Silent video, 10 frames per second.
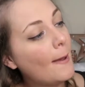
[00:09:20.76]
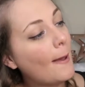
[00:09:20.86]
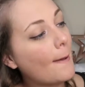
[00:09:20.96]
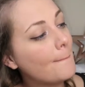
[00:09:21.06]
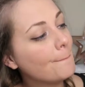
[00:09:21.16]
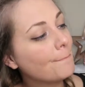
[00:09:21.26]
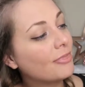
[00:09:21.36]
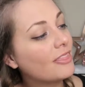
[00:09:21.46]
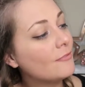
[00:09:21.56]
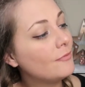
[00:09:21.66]

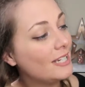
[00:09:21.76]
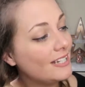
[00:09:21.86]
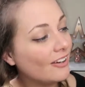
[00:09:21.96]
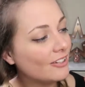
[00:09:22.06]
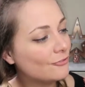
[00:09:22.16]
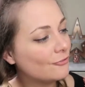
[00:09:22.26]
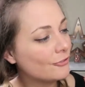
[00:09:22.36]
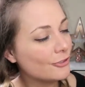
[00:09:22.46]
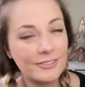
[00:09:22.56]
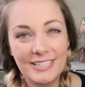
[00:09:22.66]
They're really nice
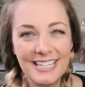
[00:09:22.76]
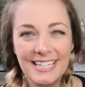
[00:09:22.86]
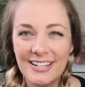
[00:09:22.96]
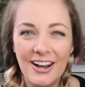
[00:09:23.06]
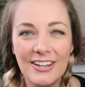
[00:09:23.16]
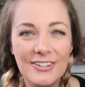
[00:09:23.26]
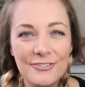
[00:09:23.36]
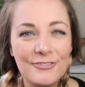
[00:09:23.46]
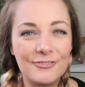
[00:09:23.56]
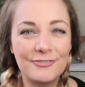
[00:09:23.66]
fruity kind
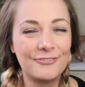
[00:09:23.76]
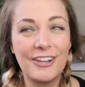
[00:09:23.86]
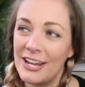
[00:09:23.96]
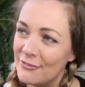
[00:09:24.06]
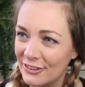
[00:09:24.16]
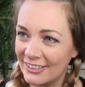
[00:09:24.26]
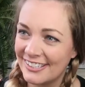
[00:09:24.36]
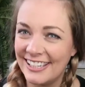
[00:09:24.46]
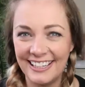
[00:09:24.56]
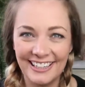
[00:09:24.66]
of
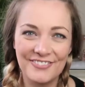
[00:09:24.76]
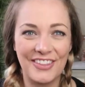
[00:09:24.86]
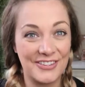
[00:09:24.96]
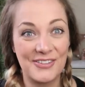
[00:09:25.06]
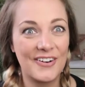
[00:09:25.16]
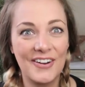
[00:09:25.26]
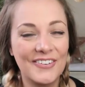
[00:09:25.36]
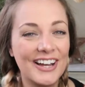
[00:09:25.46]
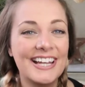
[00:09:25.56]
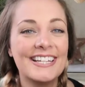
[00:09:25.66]
flavours, if that's the right
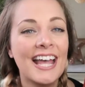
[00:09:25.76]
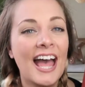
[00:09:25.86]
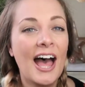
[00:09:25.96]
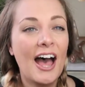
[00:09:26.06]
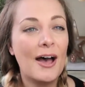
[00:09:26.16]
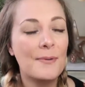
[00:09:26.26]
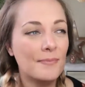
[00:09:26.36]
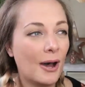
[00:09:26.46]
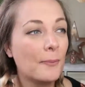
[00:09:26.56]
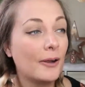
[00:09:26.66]
word.
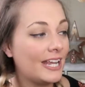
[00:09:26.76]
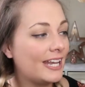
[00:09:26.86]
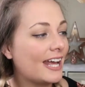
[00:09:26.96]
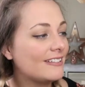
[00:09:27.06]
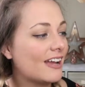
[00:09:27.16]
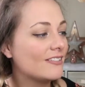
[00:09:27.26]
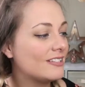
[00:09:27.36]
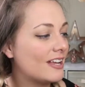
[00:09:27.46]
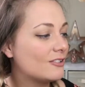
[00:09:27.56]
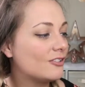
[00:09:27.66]
I put it in our
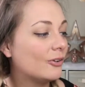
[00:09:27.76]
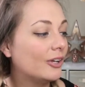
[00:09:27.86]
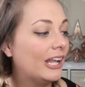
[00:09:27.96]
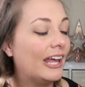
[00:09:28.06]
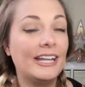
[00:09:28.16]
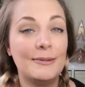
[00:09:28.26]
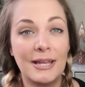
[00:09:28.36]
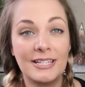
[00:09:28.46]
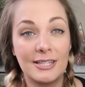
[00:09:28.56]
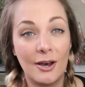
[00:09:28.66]
downstairs toilet and it
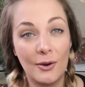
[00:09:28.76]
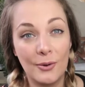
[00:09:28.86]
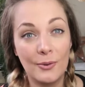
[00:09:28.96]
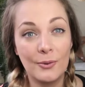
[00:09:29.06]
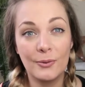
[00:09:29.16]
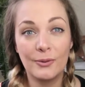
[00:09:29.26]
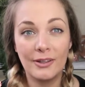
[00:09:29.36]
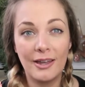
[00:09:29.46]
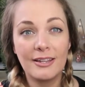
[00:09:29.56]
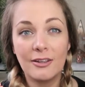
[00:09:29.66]
makes the whole
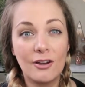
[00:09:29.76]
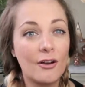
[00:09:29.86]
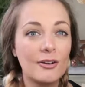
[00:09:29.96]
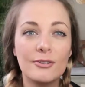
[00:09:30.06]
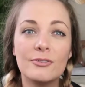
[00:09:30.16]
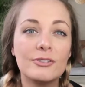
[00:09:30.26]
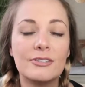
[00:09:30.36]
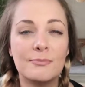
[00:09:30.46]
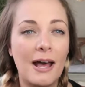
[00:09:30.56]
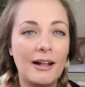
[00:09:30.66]
like corridor
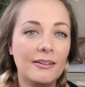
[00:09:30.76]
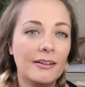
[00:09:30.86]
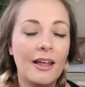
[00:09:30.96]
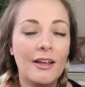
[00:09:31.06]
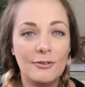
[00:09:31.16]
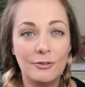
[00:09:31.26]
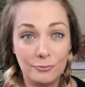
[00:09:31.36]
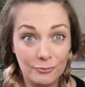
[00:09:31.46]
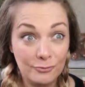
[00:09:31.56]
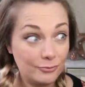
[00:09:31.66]
smell
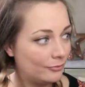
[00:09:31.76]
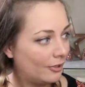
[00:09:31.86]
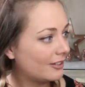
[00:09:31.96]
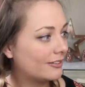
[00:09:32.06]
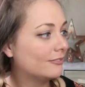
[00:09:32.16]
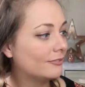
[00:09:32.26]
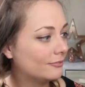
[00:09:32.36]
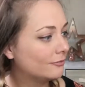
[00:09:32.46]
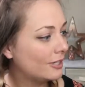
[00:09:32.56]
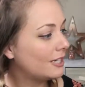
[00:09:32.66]
like
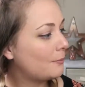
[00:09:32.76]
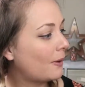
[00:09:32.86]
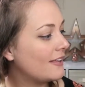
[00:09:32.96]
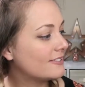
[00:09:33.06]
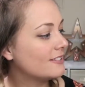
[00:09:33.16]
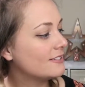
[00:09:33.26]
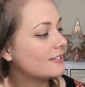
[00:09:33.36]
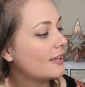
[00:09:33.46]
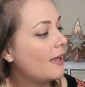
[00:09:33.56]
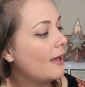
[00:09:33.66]
really pleasant.